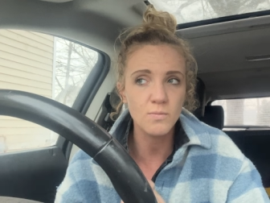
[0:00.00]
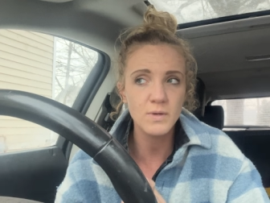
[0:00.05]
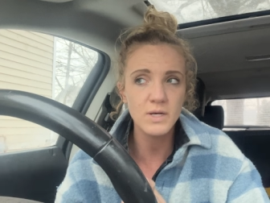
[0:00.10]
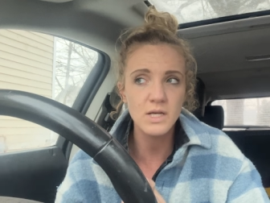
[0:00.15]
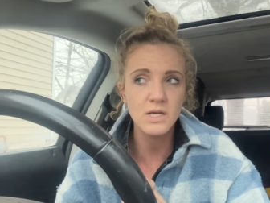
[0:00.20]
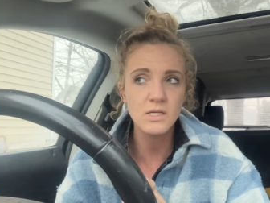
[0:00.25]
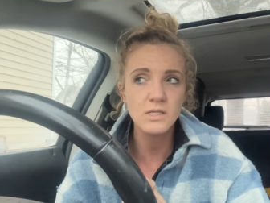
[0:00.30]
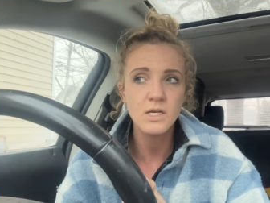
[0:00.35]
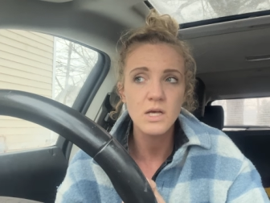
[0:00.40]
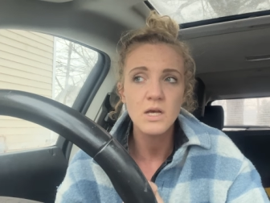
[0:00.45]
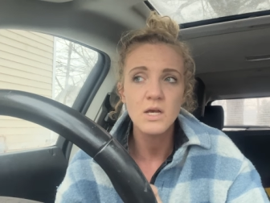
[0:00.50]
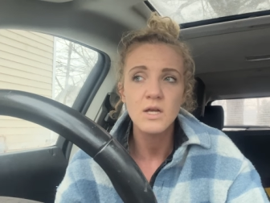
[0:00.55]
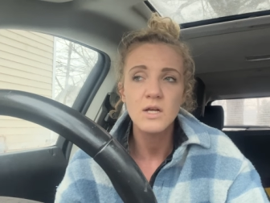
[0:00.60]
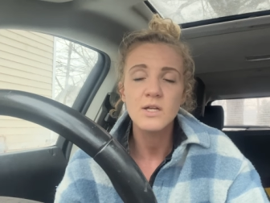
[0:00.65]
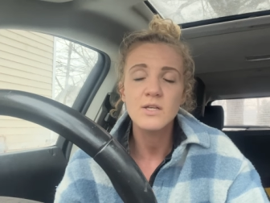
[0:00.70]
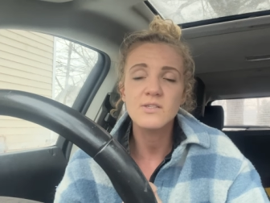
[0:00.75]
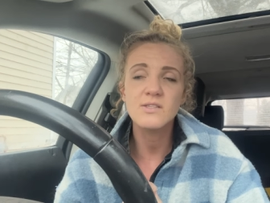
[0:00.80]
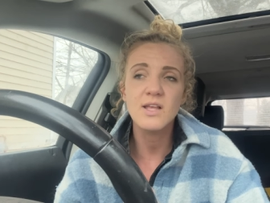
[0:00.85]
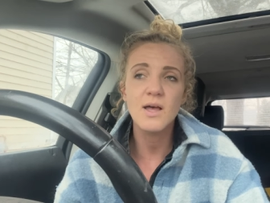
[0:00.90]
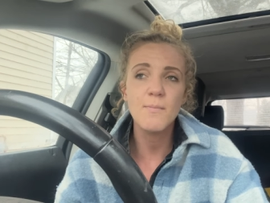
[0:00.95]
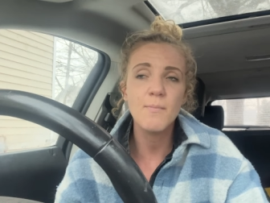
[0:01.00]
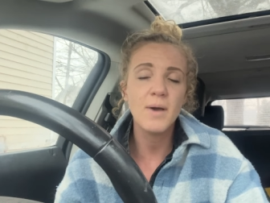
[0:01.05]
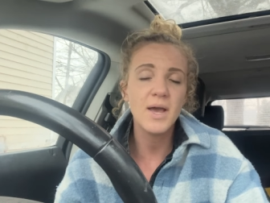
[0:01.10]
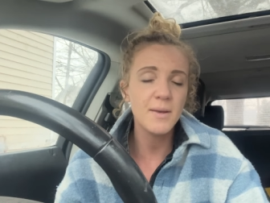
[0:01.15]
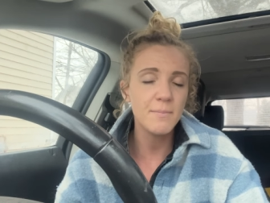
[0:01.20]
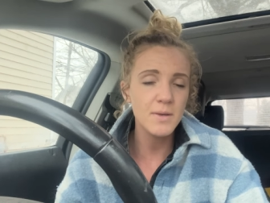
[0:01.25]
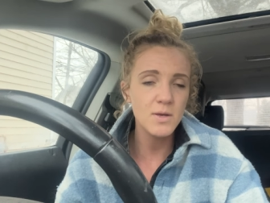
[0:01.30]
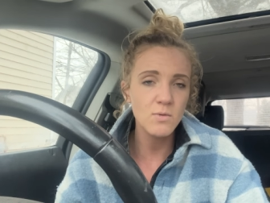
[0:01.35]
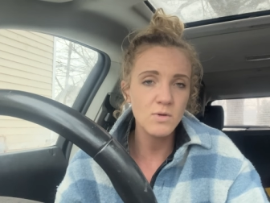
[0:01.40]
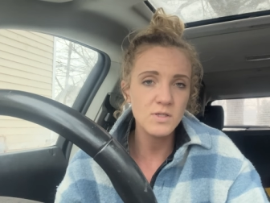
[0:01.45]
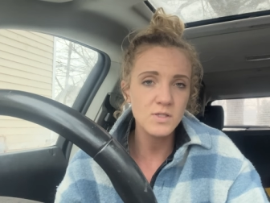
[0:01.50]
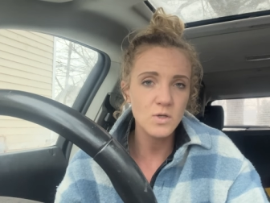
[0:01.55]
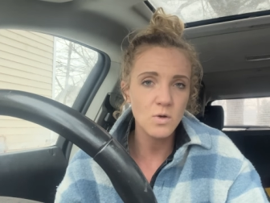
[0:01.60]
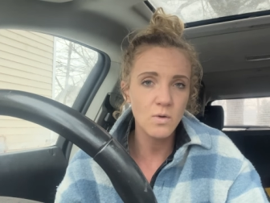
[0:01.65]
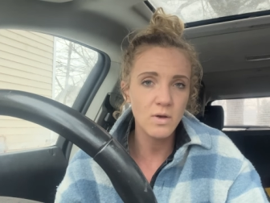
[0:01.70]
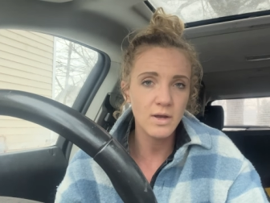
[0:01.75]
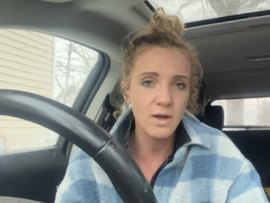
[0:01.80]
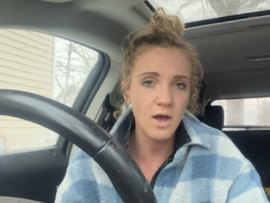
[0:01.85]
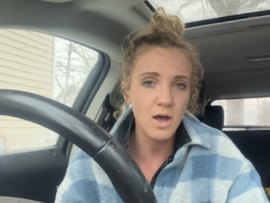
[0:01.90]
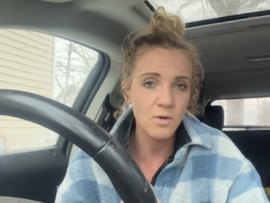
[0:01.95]
bees, so that might be what's
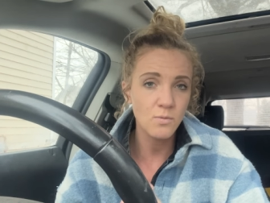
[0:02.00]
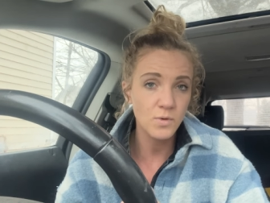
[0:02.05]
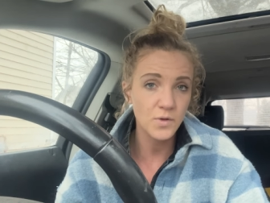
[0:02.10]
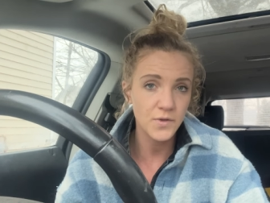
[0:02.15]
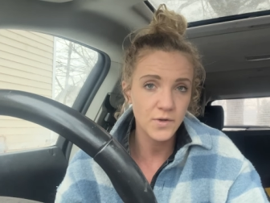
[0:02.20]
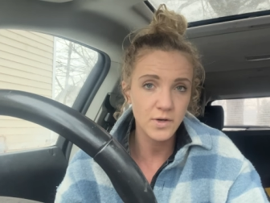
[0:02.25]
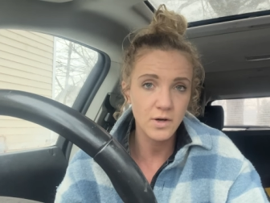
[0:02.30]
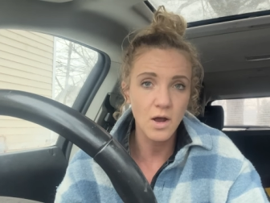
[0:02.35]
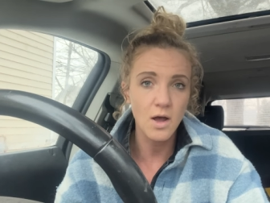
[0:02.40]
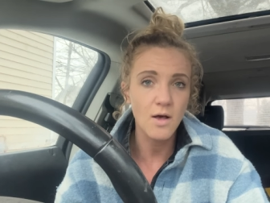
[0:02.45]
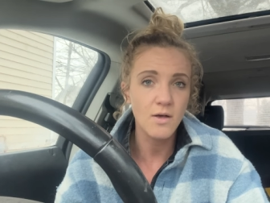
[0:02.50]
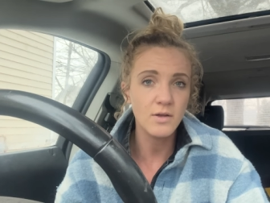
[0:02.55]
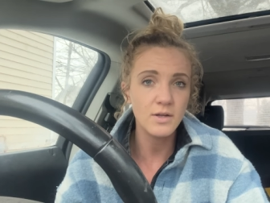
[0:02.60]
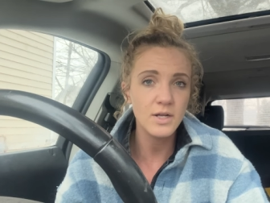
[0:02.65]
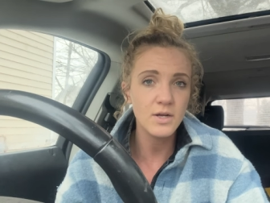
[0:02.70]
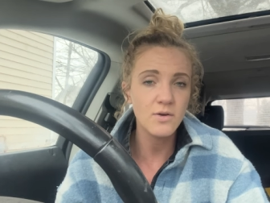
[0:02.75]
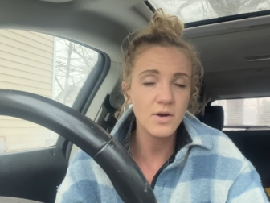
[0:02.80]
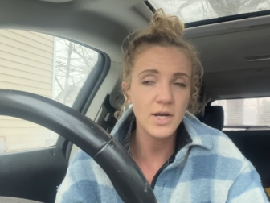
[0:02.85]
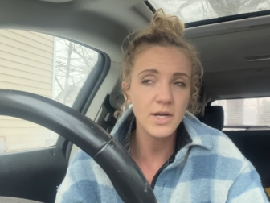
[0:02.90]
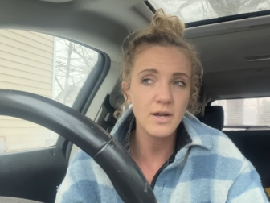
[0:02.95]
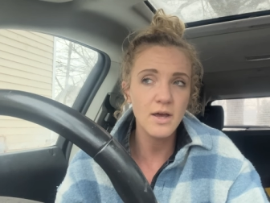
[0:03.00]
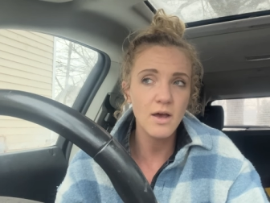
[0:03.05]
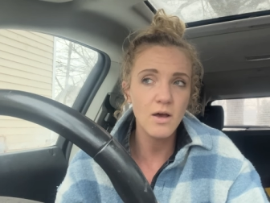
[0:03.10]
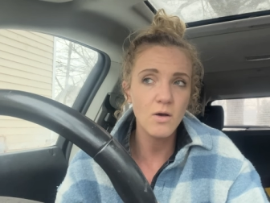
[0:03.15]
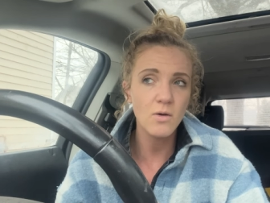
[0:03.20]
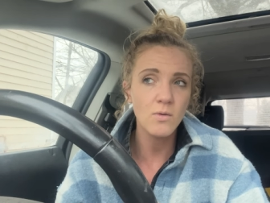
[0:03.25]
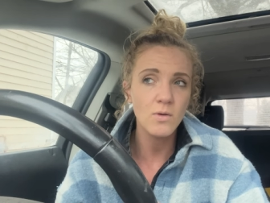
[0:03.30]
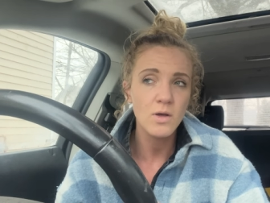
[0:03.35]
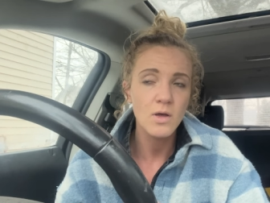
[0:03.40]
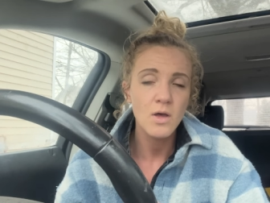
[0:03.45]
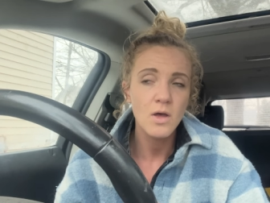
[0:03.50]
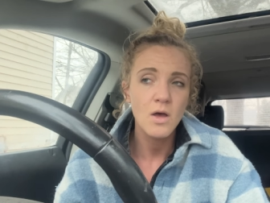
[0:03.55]
going on with her colony right now.